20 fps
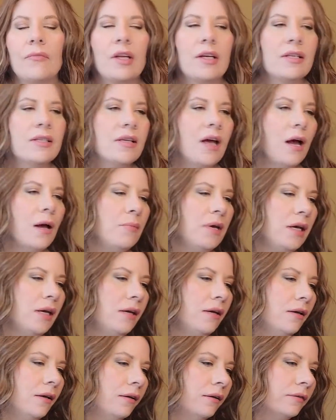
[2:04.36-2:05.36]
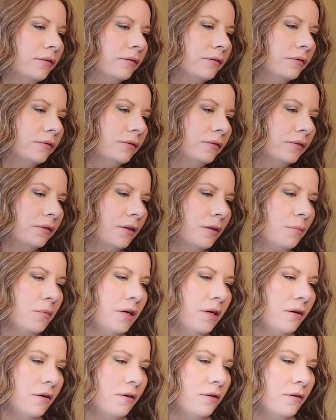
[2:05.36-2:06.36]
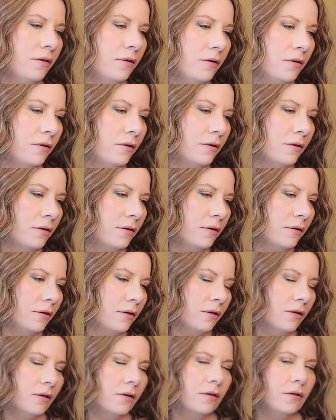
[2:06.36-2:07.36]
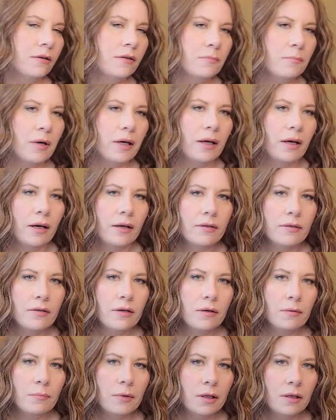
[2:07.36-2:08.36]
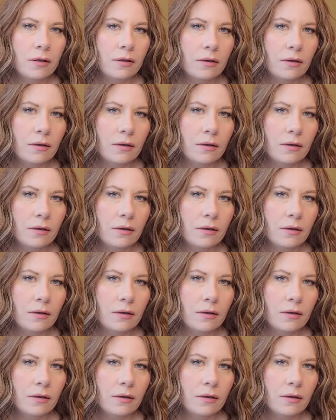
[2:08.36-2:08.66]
Tommy, come here. It's my cat, Tommy.